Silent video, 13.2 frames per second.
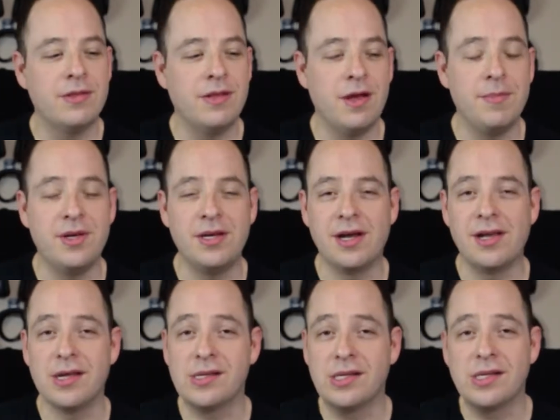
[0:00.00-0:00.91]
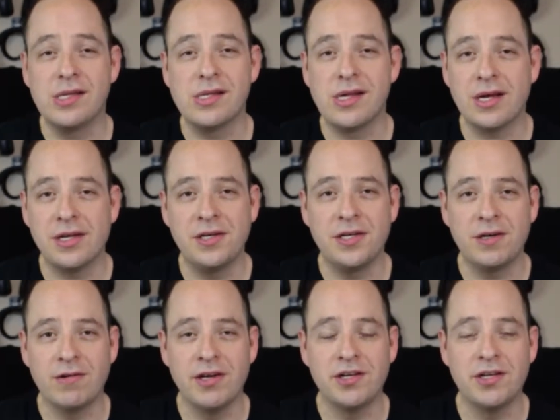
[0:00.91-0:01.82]
I mean, I guess it's a
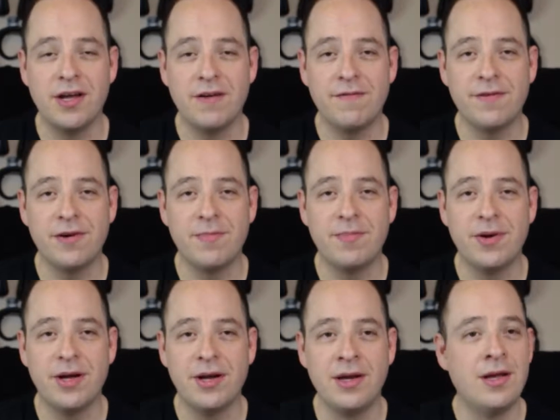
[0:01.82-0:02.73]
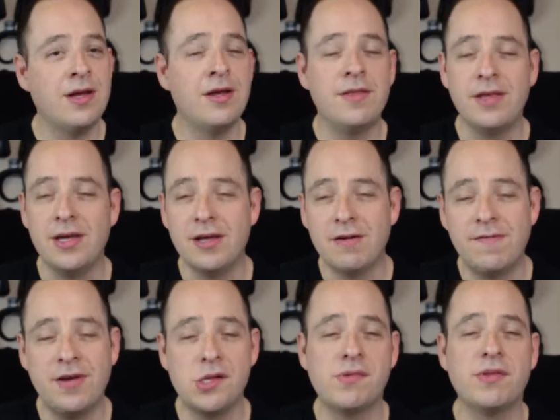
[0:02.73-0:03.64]
second-generation effort, but the
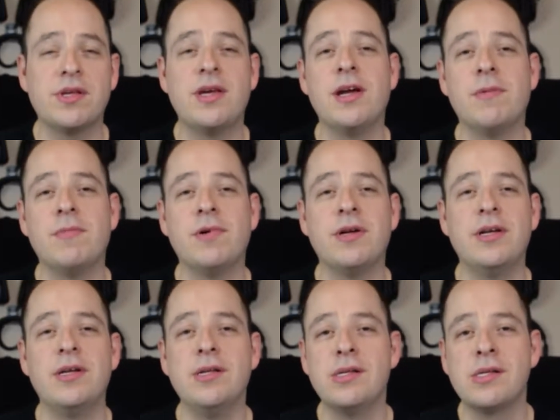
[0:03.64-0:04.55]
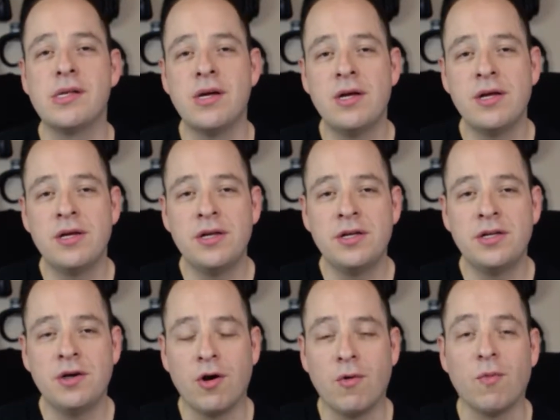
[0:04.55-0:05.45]
interface for the camera is
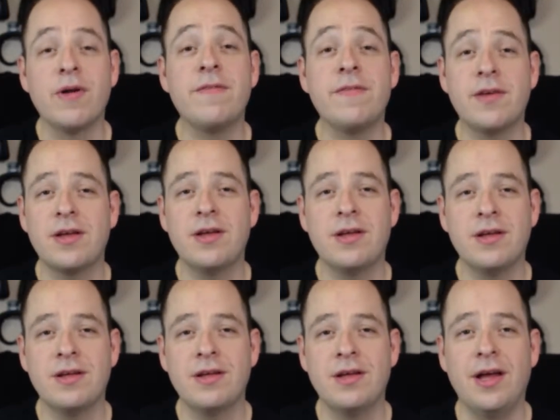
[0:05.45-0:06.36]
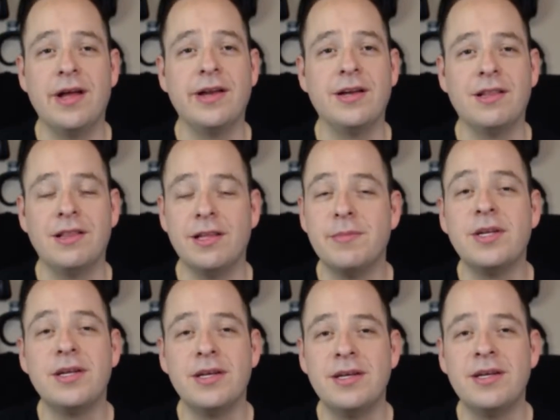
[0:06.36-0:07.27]
horrific and
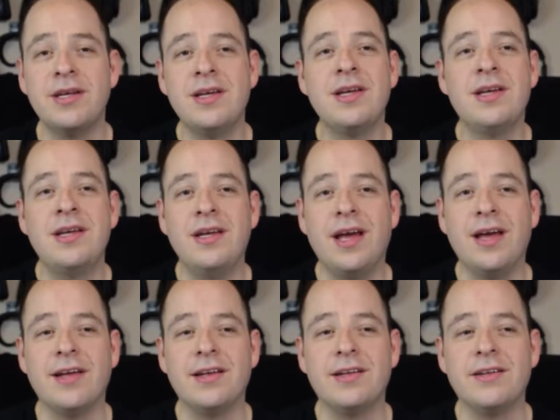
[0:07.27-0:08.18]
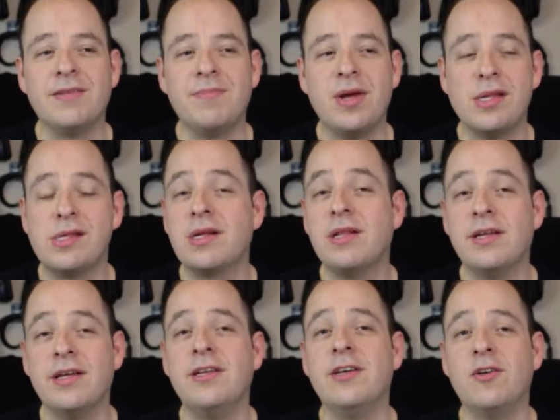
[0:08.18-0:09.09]
limited and basically
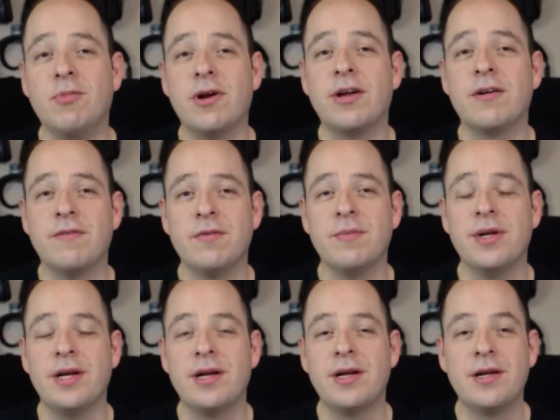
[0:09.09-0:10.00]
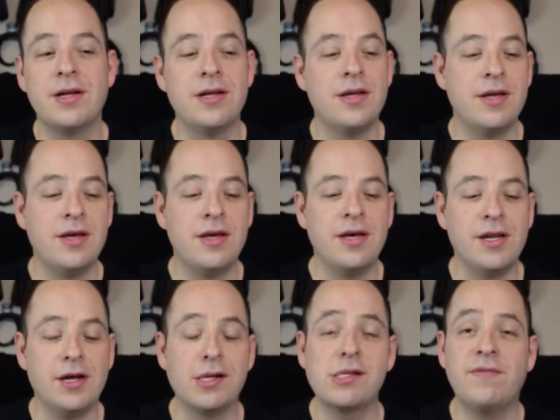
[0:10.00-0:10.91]
a deal breaker for me. It
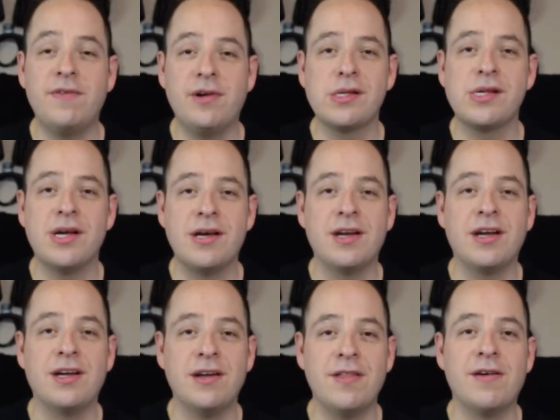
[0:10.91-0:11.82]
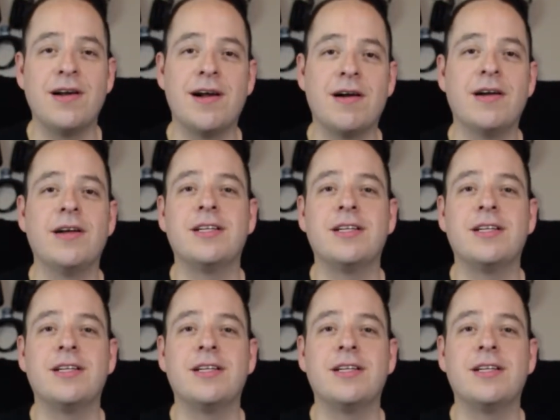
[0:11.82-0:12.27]
also falls down in another area